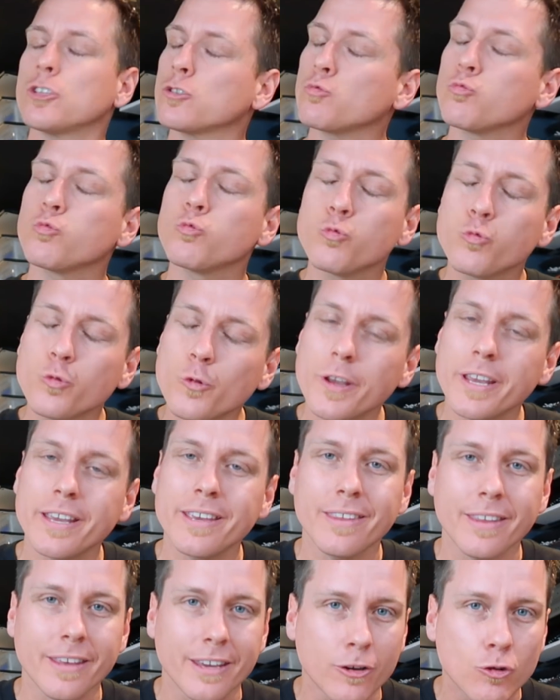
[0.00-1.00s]
just
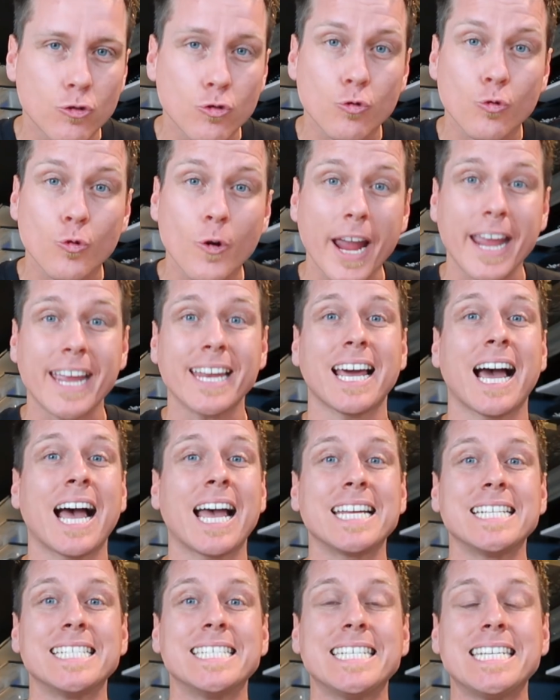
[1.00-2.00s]
really great
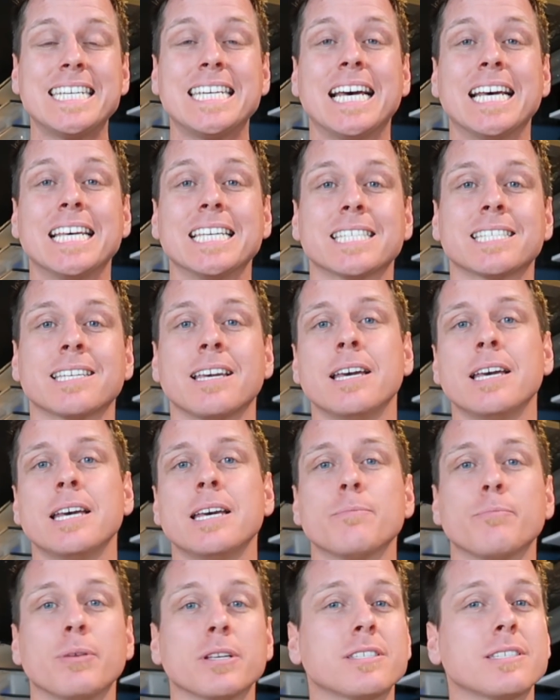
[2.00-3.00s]
ideas,
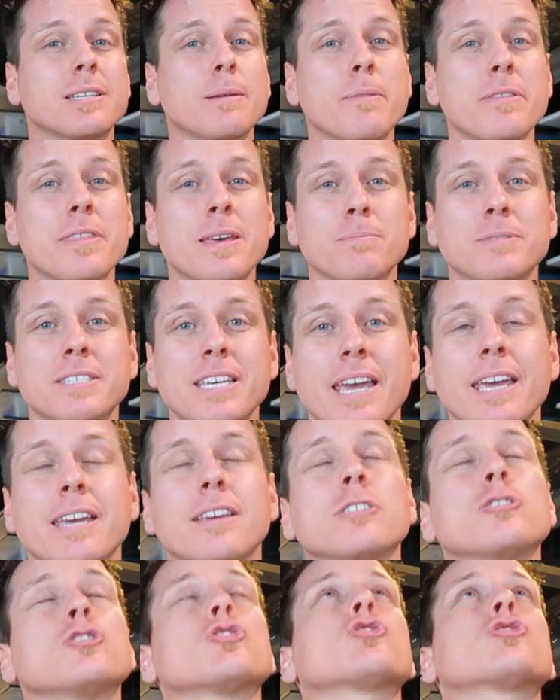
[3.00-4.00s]
but some of them
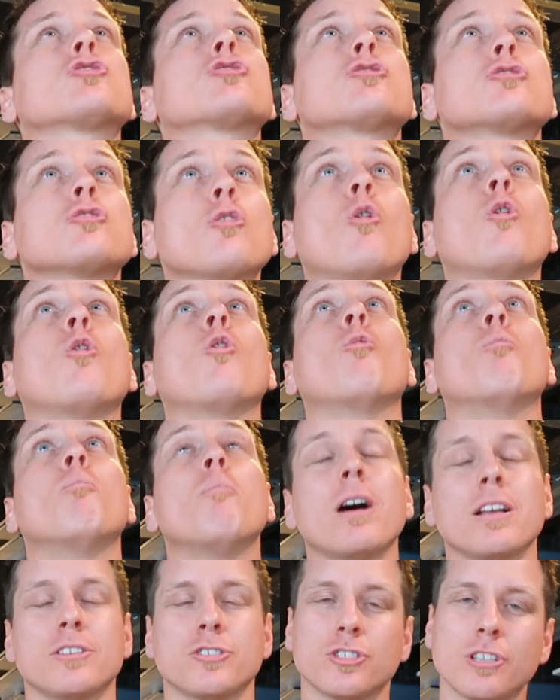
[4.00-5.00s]
take so
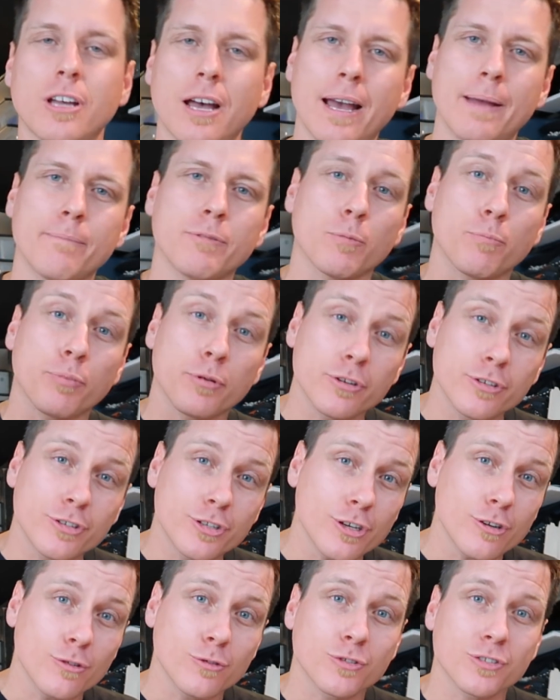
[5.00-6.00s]
much time to
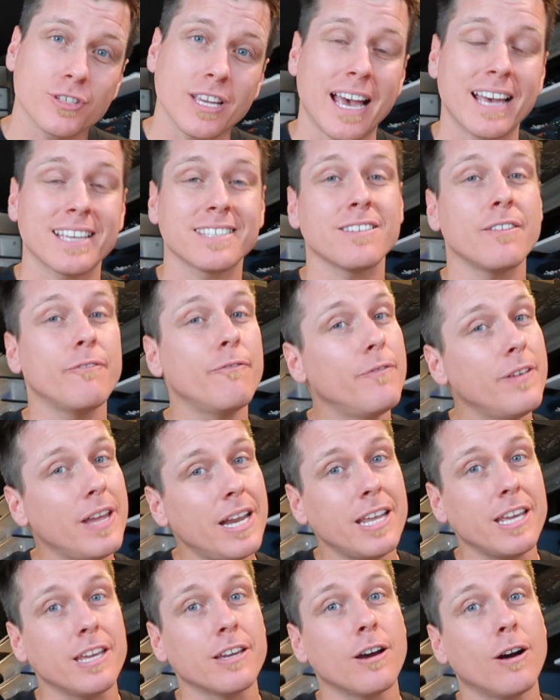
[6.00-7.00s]
produce as a
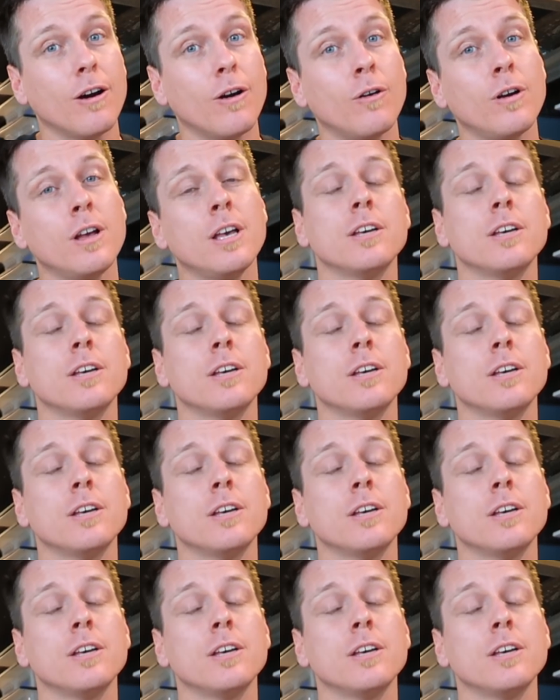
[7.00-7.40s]
video.